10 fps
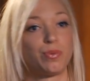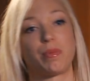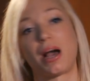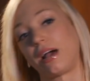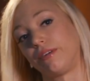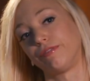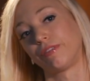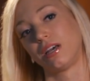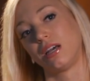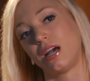We might have
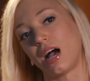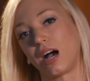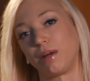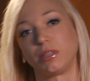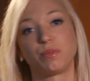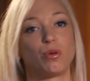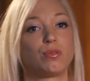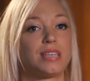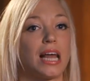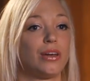a small
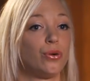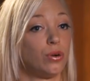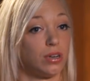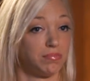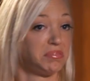salad or